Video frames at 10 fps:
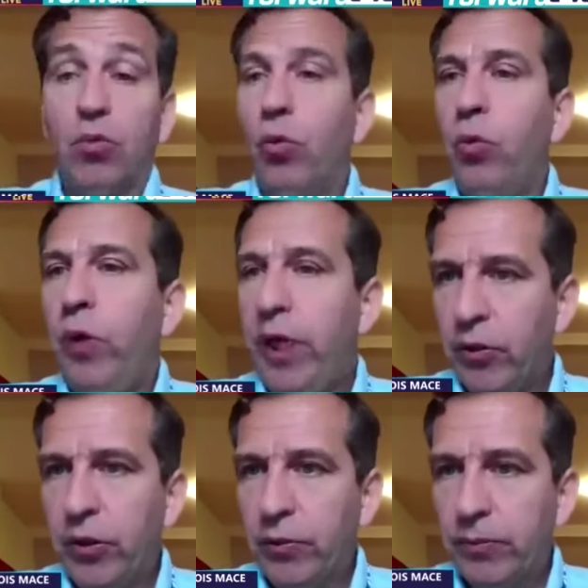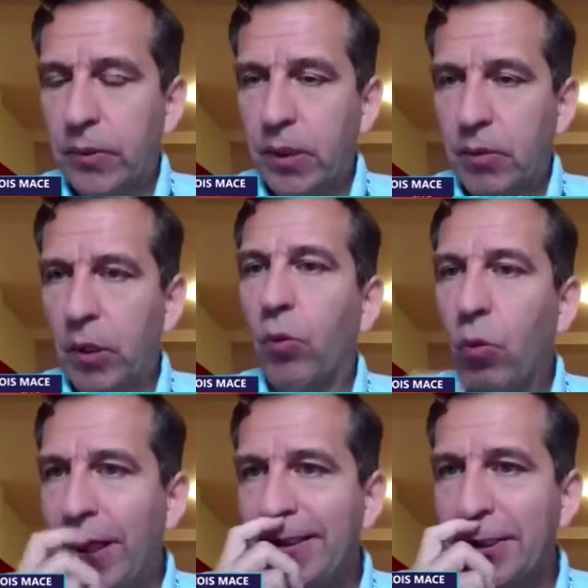We don't know. But
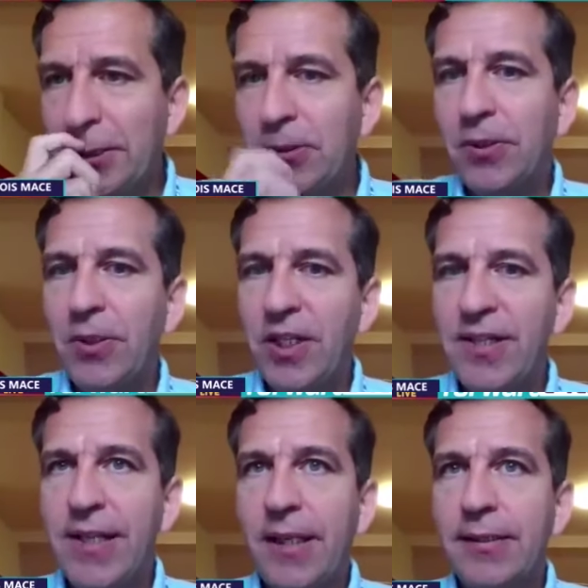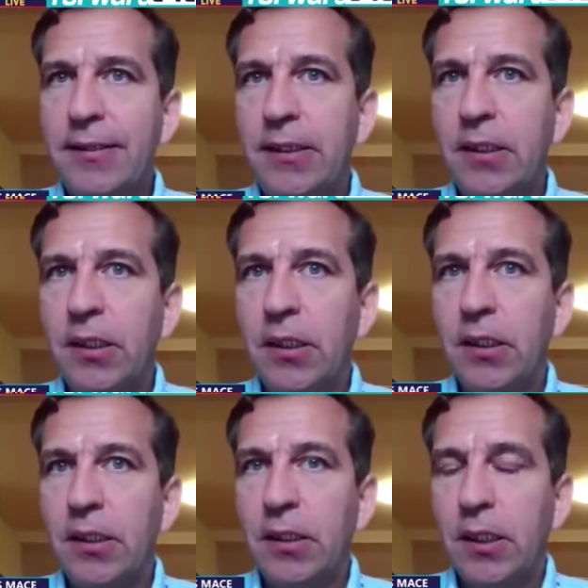what is sure is that the
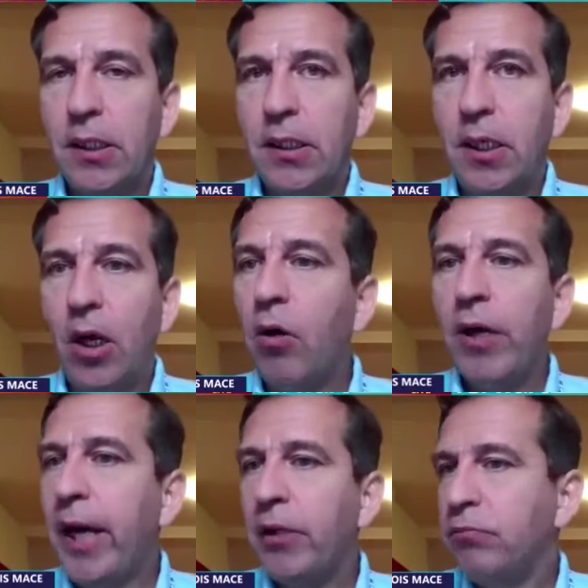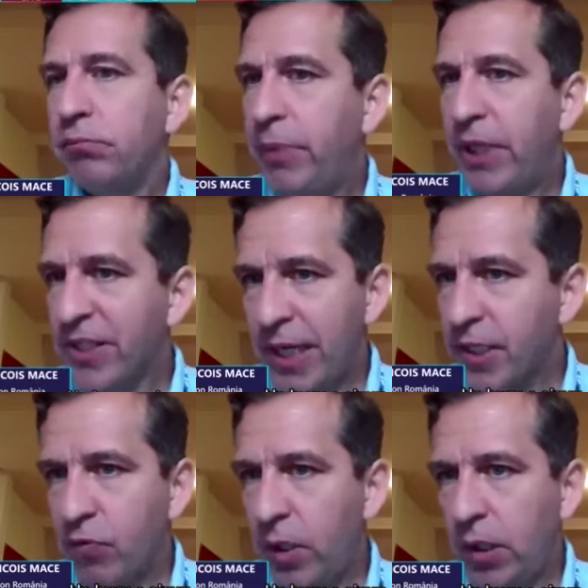uh, online
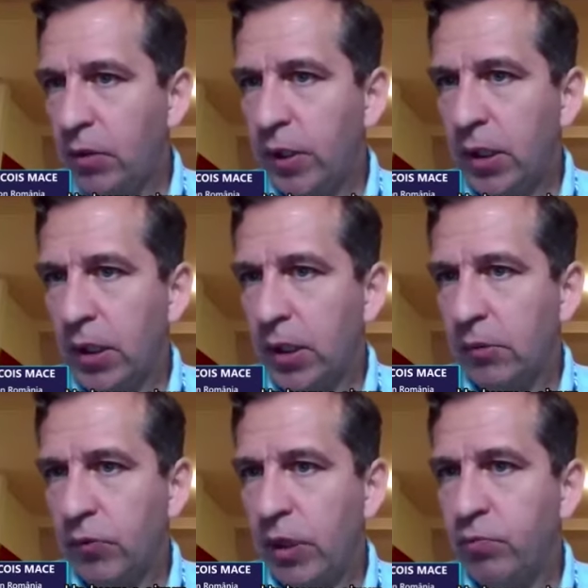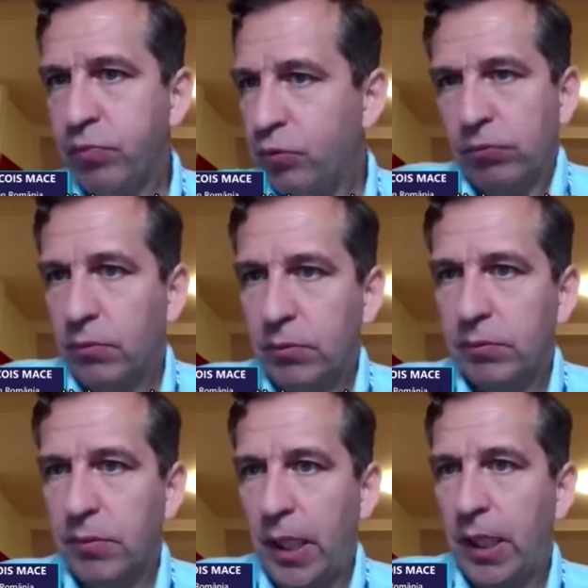business will will uh, will boom
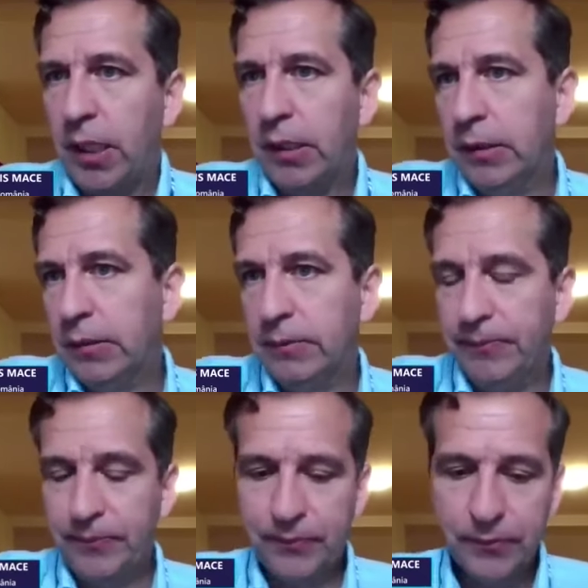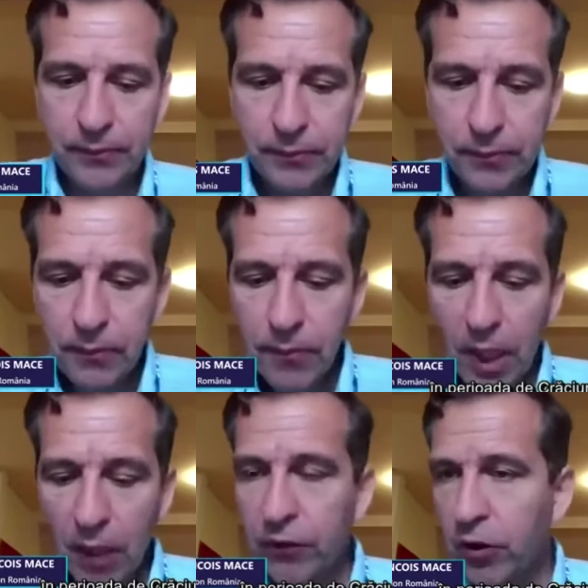um,
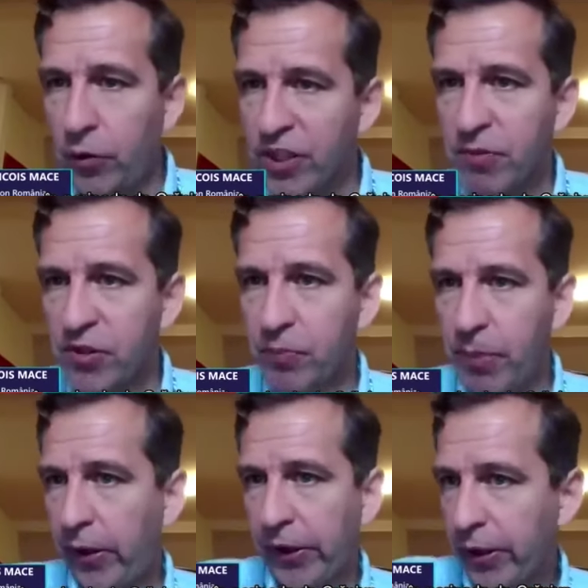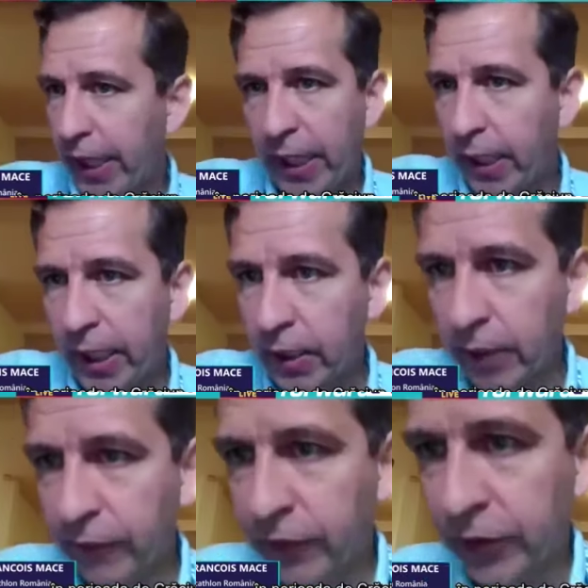for Christmas period and, and
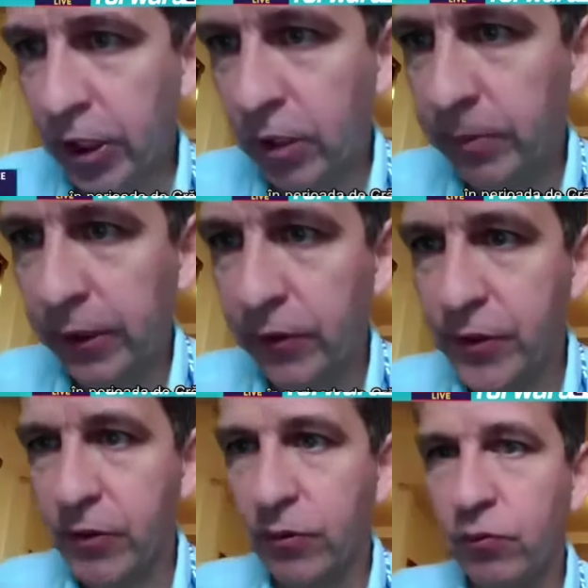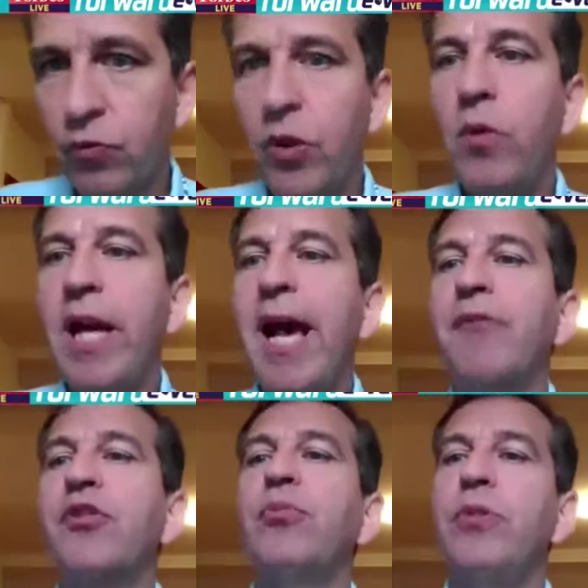and for the coming years. So we will
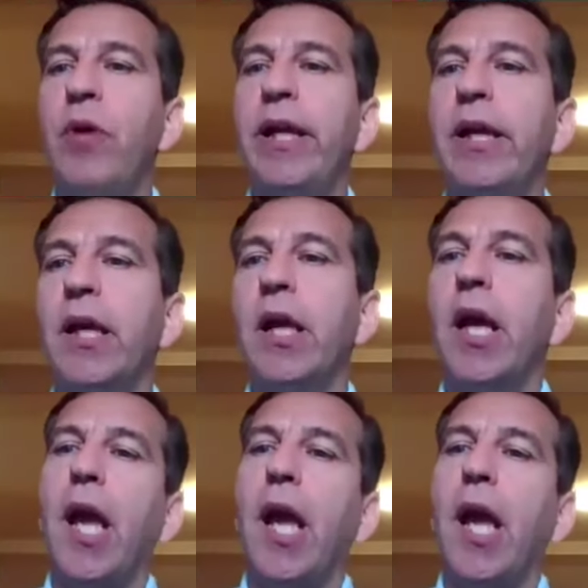have to be ready,